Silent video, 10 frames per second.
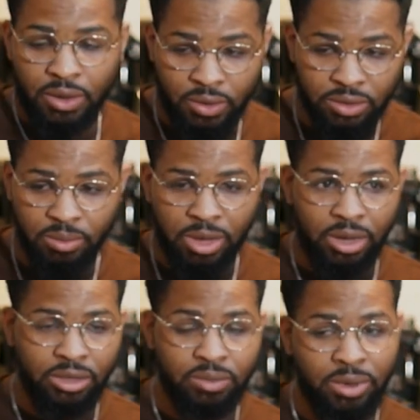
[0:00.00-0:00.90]

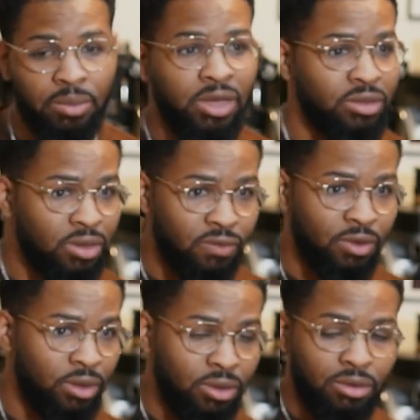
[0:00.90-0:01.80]
customized by myself,
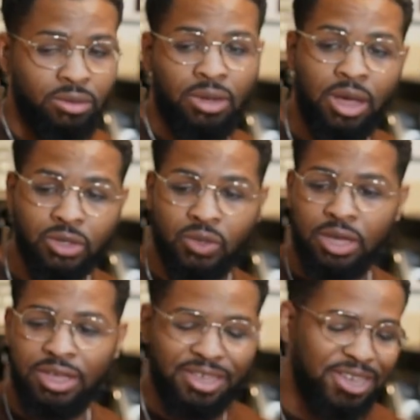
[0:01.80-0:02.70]
actually
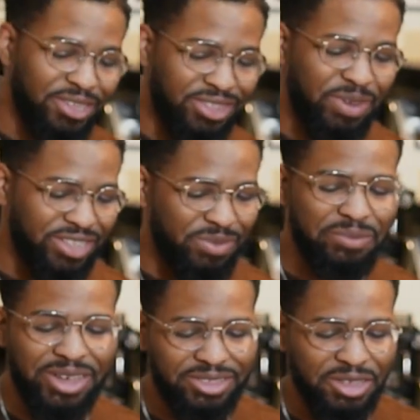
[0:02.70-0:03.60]
customized by
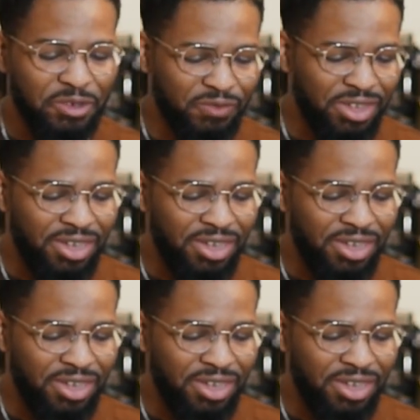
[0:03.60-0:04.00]
myself